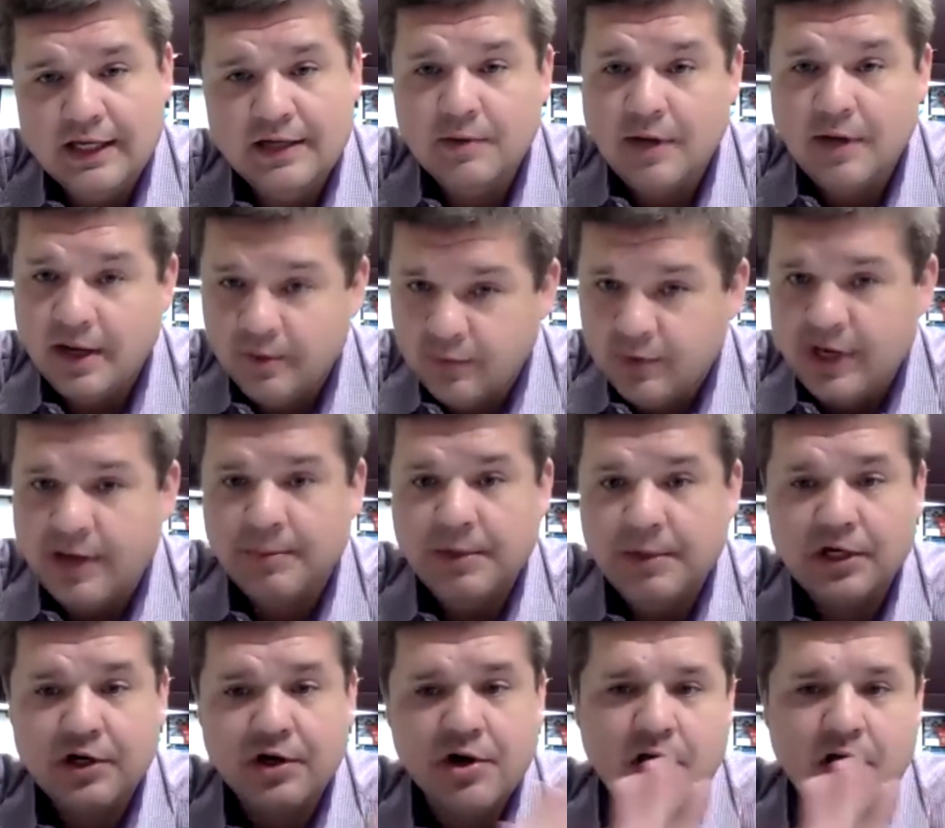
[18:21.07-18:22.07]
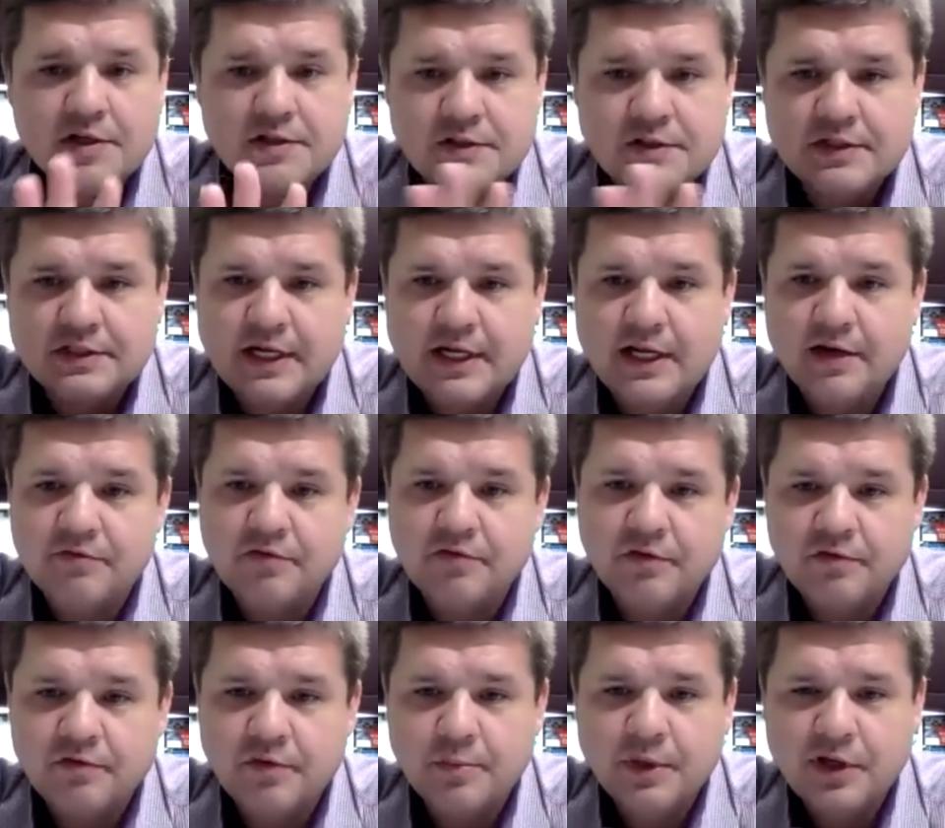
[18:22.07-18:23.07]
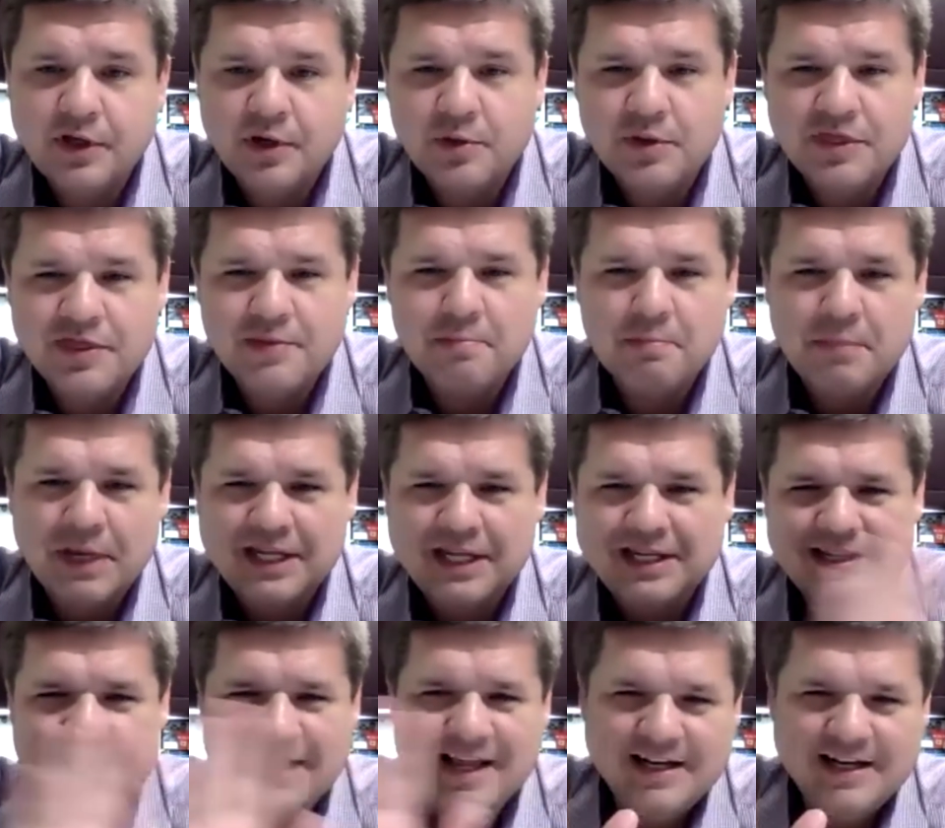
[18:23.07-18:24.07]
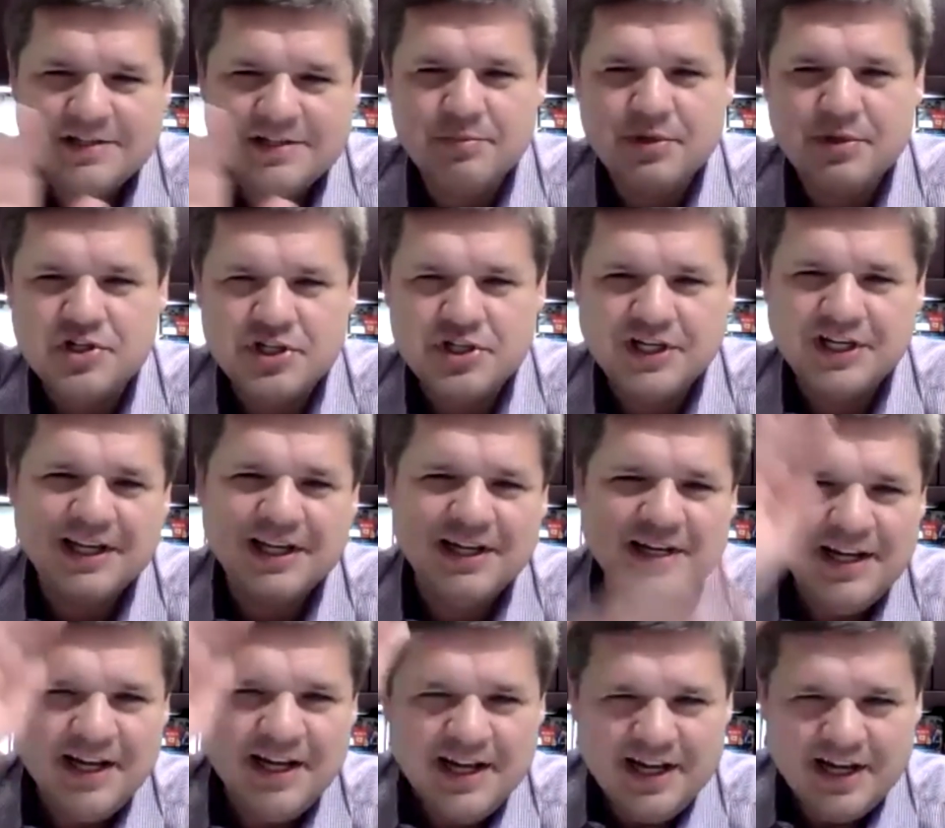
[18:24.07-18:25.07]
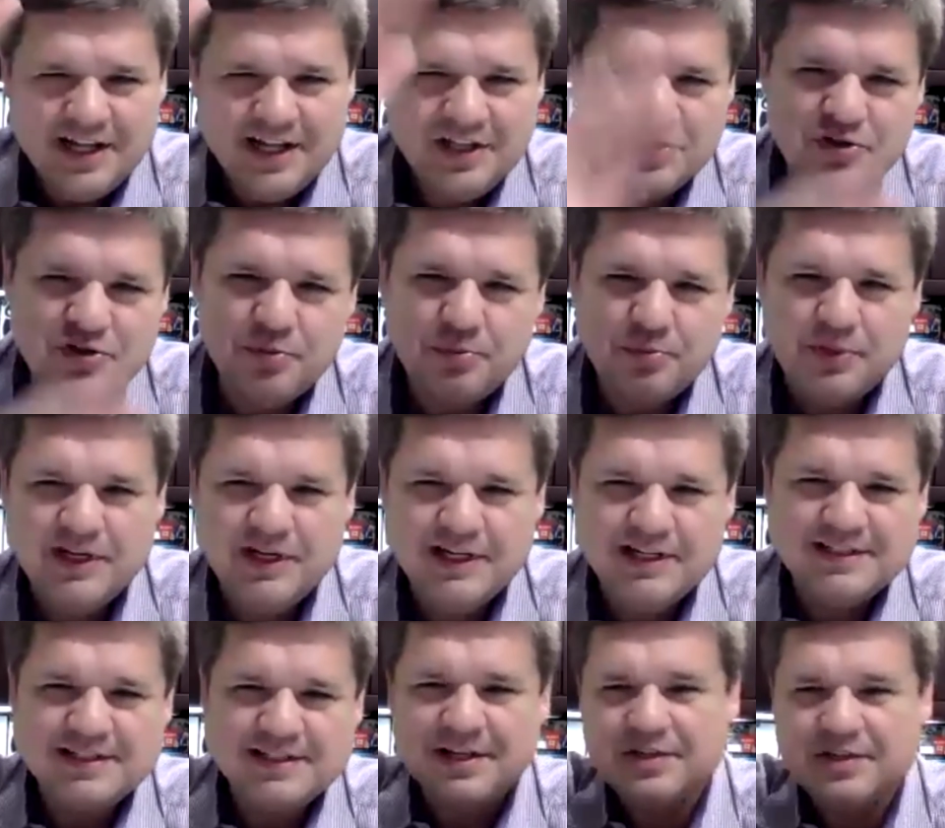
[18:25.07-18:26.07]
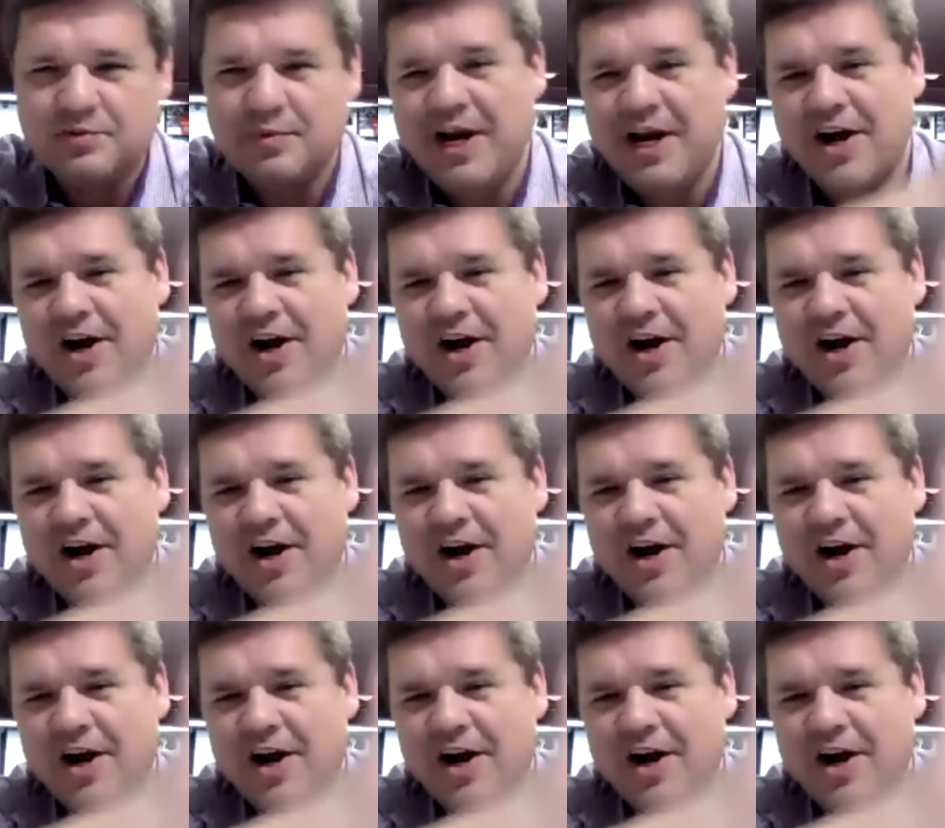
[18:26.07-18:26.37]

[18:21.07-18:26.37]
And when I mean across the state, if you're familiar with the mitten that is Michigan and the two peninsulas, we are